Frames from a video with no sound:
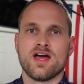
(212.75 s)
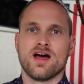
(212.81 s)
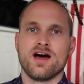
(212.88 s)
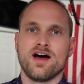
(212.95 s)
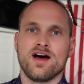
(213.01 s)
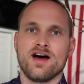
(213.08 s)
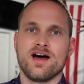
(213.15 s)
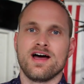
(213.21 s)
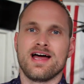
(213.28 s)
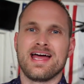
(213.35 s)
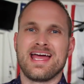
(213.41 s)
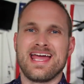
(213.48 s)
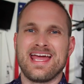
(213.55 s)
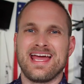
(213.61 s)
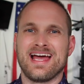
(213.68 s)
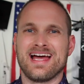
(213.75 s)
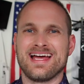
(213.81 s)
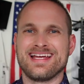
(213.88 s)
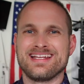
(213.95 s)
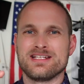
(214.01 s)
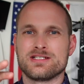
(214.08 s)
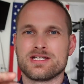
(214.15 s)

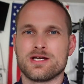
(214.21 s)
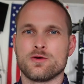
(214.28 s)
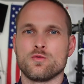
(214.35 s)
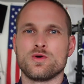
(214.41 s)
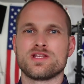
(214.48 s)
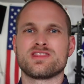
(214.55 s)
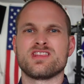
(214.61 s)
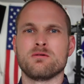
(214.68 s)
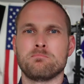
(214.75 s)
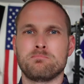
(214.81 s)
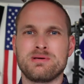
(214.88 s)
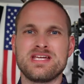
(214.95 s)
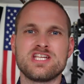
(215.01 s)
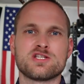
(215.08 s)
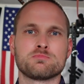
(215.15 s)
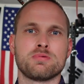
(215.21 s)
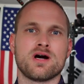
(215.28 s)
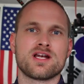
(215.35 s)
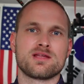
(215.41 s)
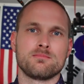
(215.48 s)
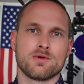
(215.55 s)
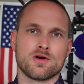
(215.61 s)
And with the
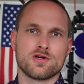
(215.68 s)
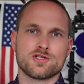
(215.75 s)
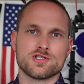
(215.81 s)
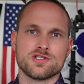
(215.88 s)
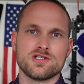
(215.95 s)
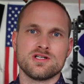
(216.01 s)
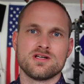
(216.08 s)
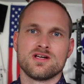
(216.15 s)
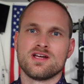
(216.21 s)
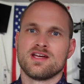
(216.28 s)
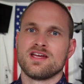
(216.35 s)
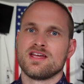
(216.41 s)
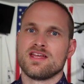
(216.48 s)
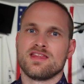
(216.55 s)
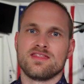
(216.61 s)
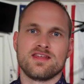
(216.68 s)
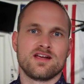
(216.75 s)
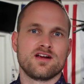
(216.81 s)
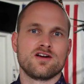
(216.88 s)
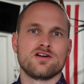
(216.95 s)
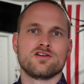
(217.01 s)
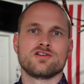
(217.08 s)
Beachbody merger,
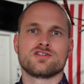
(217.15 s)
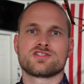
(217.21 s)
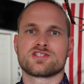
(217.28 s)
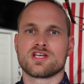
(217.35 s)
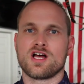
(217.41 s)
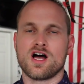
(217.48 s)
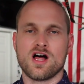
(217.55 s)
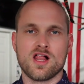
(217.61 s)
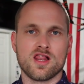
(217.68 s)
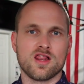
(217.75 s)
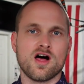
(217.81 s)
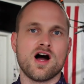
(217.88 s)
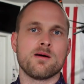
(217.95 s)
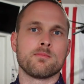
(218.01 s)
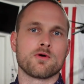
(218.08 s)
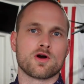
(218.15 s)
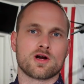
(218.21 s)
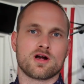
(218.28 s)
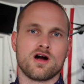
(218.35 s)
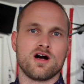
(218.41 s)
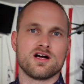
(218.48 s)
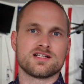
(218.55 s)
there's a lot more
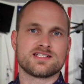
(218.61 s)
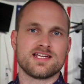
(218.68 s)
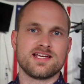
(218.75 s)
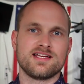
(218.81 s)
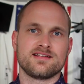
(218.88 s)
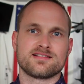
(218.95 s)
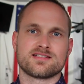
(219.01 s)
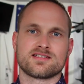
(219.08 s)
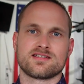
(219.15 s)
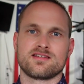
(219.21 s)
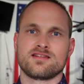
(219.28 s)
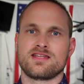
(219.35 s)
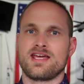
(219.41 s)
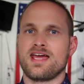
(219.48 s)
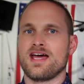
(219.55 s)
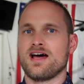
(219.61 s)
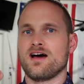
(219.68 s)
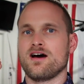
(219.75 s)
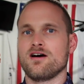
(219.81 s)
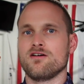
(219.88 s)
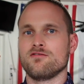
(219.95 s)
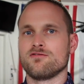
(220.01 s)
content. They
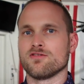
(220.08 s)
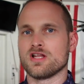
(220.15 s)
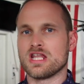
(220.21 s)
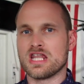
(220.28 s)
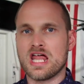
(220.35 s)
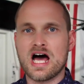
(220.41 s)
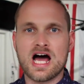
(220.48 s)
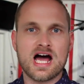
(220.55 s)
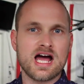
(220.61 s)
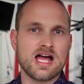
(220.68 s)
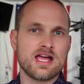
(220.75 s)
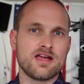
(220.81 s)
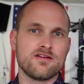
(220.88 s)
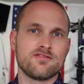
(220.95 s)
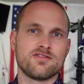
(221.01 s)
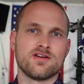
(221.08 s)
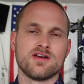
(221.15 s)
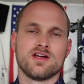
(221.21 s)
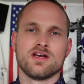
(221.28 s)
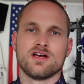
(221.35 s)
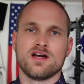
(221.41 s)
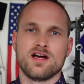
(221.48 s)
have live
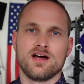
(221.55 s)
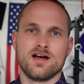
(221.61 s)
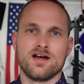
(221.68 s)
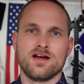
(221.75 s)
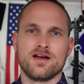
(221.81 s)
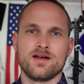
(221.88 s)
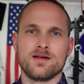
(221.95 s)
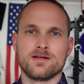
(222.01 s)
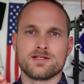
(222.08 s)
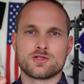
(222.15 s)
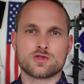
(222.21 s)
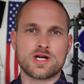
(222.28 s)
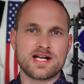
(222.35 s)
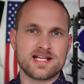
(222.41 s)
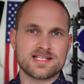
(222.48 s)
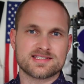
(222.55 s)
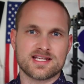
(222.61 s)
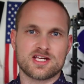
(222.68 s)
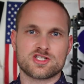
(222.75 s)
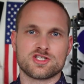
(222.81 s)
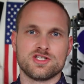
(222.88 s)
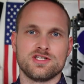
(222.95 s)
training
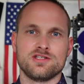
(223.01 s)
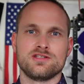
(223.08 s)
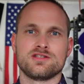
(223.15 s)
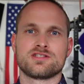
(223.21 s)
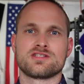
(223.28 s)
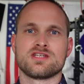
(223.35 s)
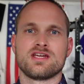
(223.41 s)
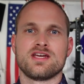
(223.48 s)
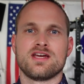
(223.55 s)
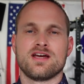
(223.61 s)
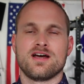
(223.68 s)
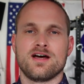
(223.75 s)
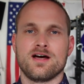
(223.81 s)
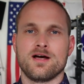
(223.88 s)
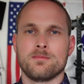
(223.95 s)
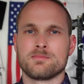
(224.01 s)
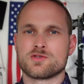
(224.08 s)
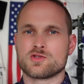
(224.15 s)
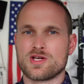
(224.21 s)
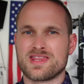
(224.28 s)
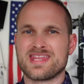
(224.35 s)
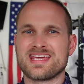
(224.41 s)
sessions.
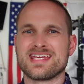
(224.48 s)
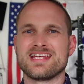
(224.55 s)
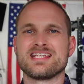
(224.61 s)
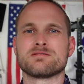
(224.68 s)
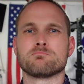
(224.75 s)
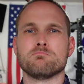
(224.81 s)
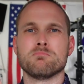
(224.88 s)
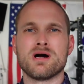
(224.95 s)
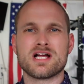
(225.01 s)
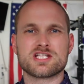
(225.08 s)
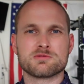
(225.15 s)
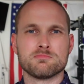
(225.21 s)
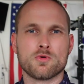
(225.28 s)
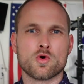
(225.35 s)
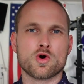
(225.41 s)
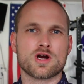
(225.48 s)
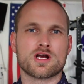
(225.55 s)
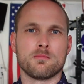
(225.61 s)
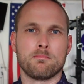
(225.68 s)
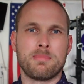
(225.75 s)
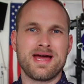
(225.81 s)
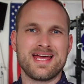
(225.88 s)
So I think it is much more
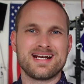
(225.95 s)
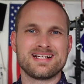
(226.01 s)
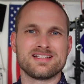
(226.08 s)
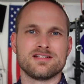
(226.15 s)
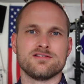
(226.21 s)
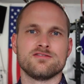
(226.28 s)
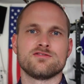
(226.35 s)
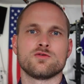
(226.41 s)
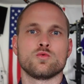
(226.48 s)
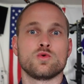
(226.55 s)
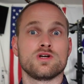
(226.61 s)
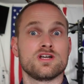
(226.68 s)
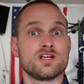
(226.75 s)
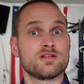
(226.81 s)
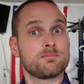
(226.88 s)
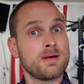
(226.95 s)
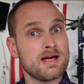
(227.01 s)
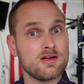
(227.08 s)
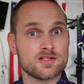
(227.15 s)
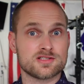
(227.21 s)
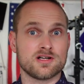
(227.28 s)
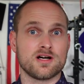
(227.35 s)
competitive with
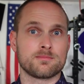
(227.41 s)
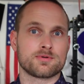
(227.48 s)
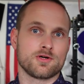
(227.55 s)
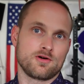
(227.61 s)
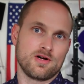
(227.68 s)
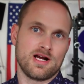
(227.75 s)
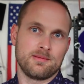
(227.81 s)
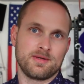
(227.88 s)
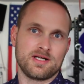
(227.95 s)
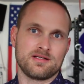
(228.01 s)
Peloton programming.